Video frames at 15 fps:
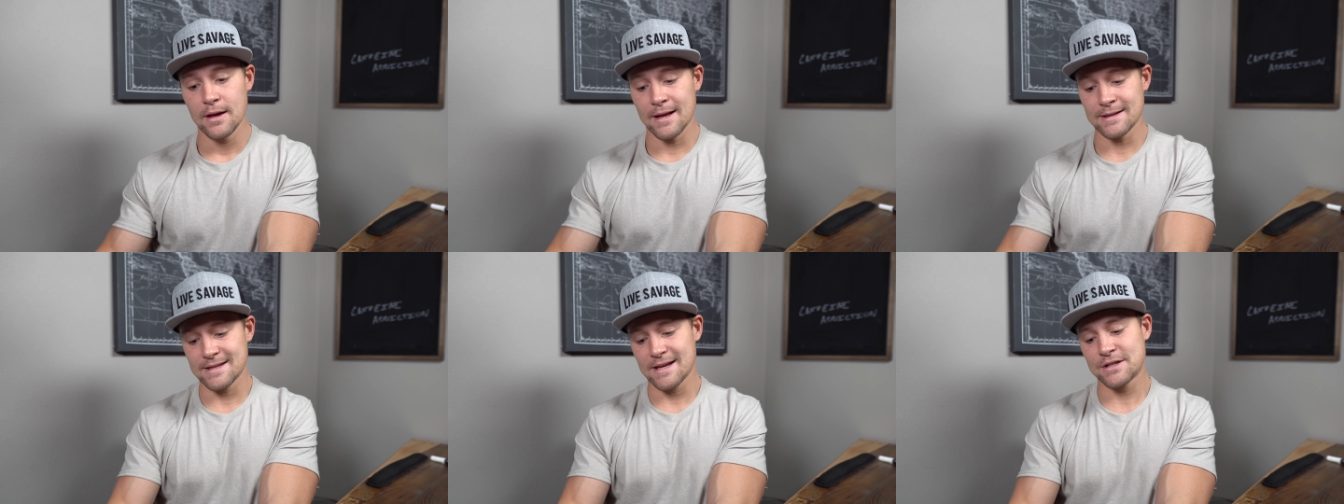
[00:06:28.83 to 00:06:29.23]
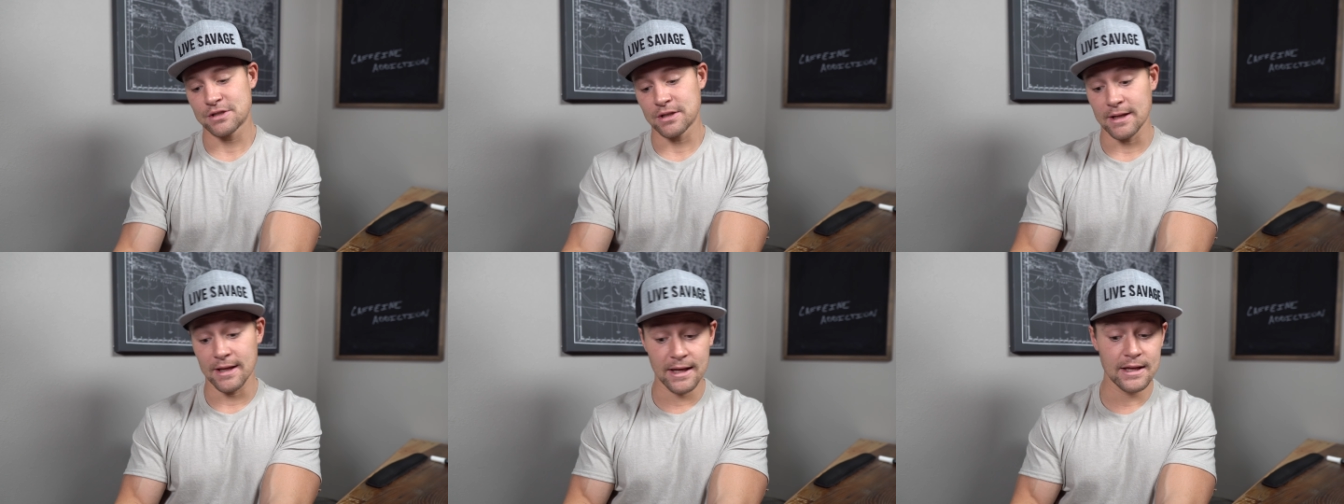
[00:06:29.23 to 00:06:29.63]
It's
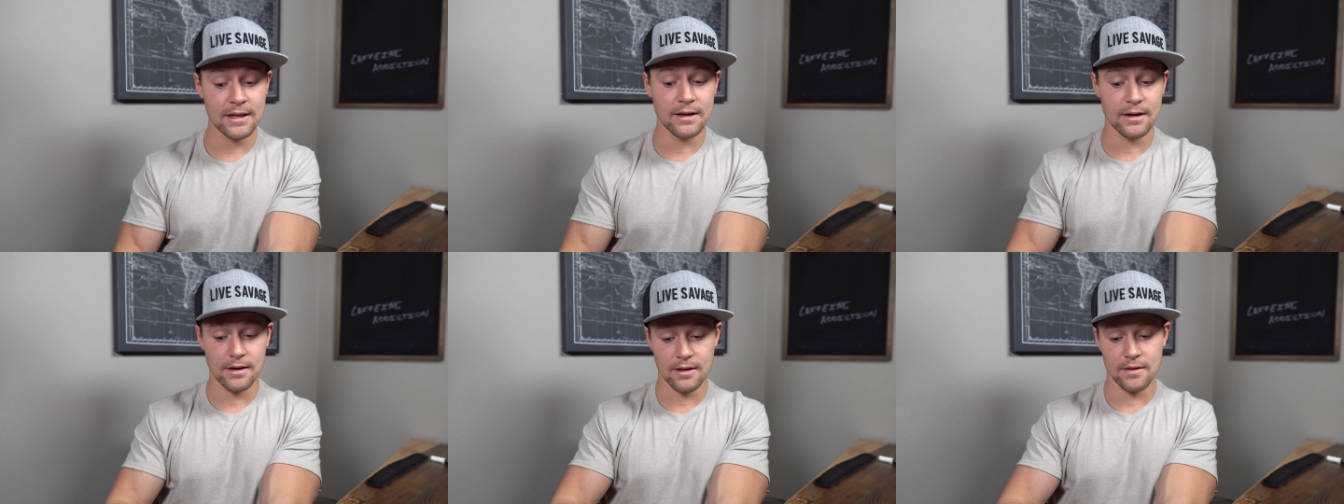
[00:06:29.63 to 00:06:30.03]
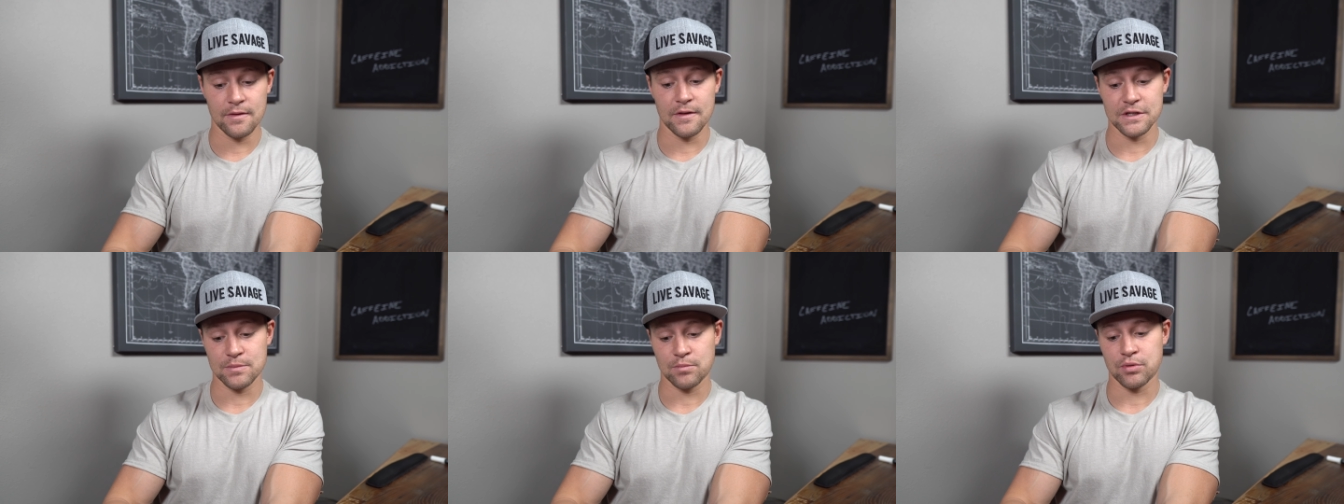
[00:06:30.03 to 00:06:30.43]
actually in
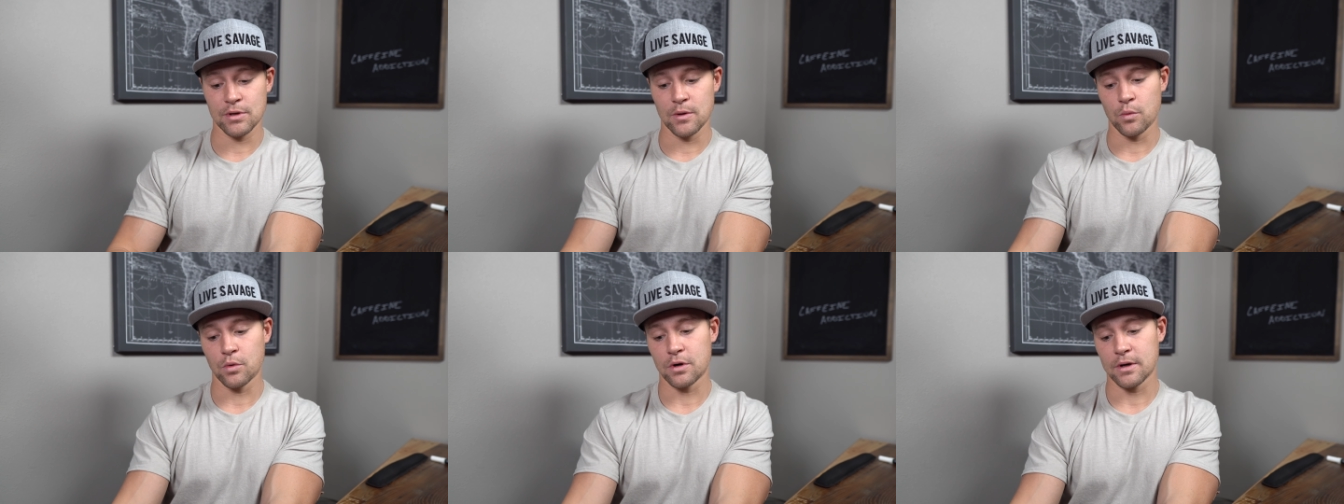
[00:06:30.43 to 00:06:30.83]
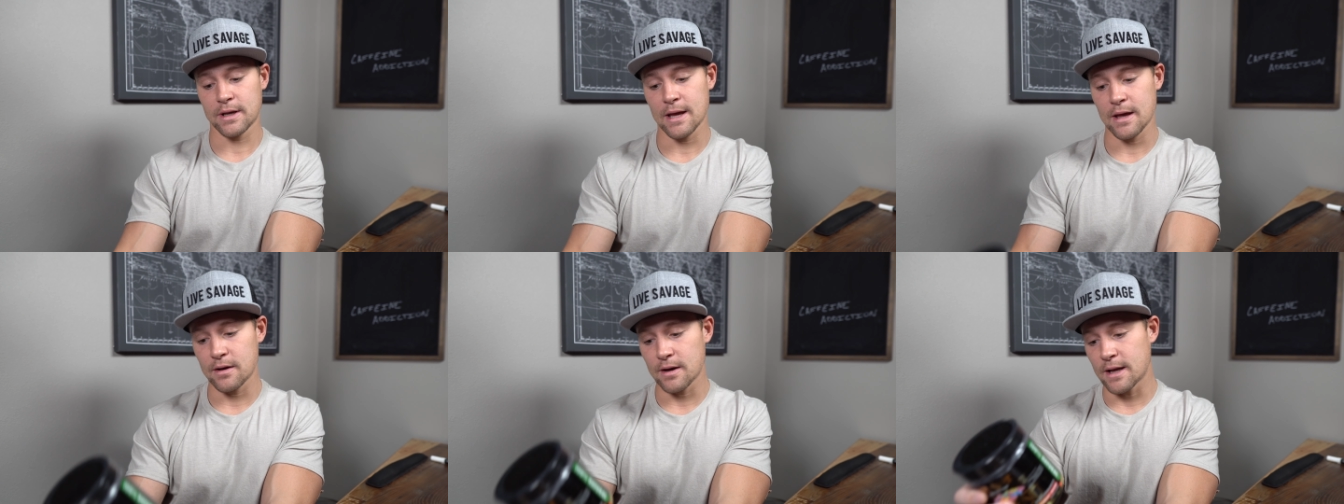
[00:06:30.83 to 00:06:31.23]
this
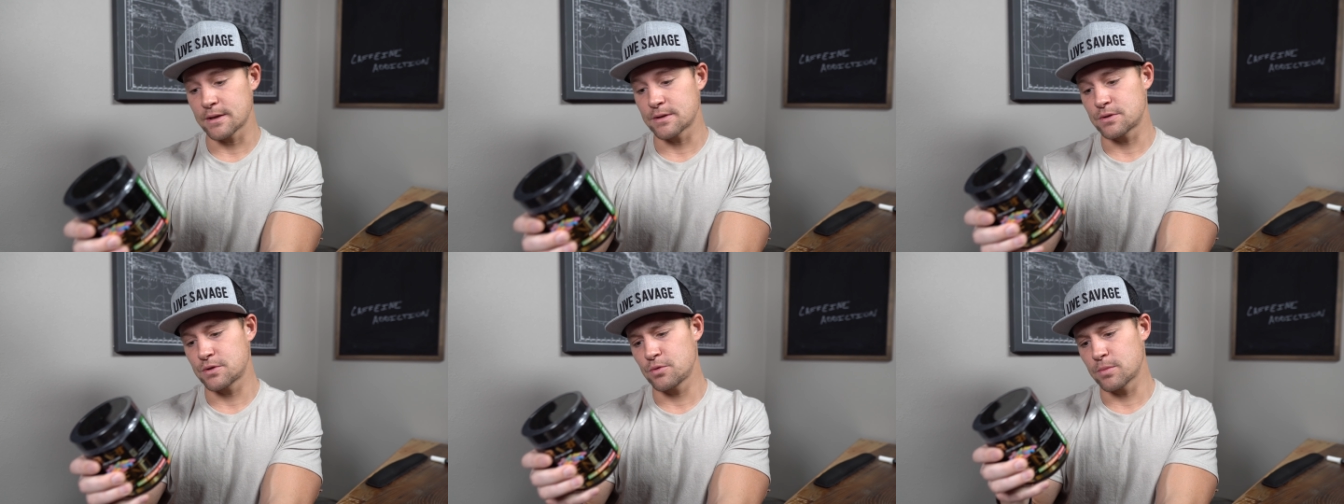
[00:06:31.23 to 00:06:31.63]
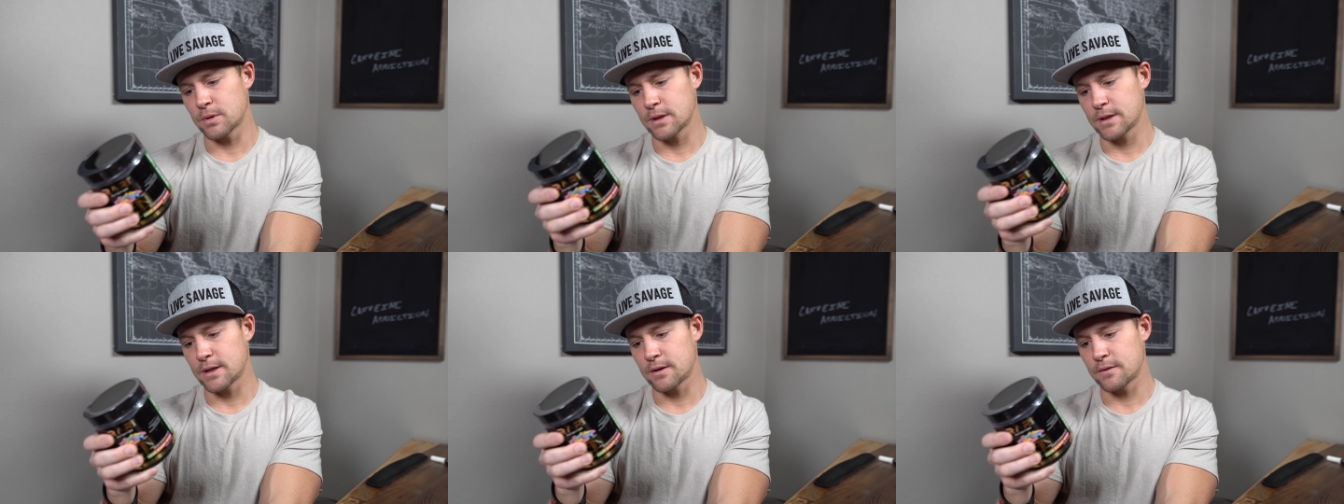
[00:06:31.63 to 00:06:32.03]
pre-workout, I do
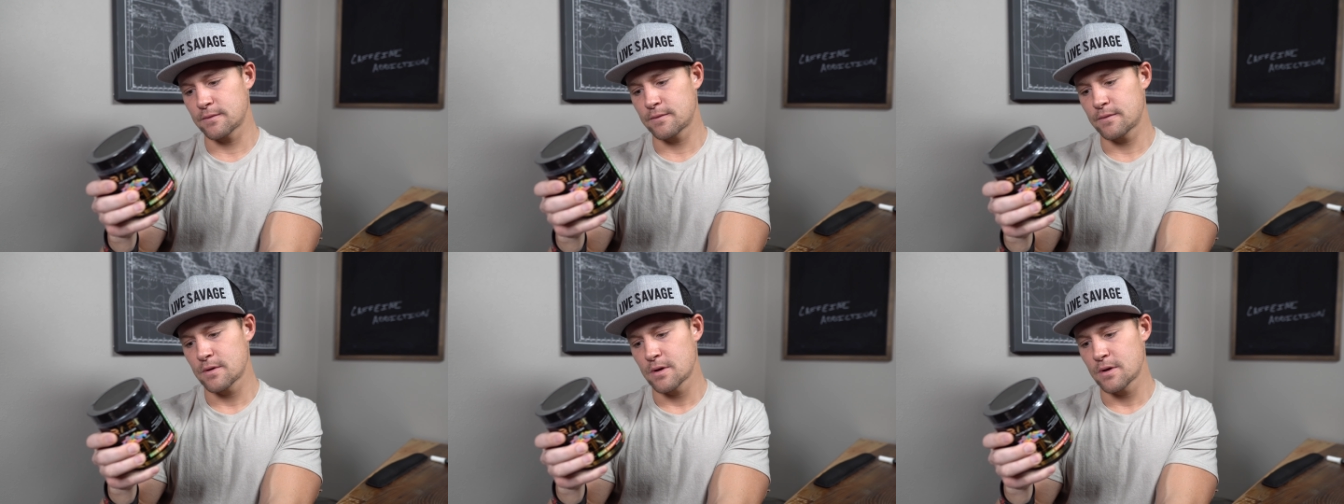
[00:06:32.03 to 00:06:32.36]
believe.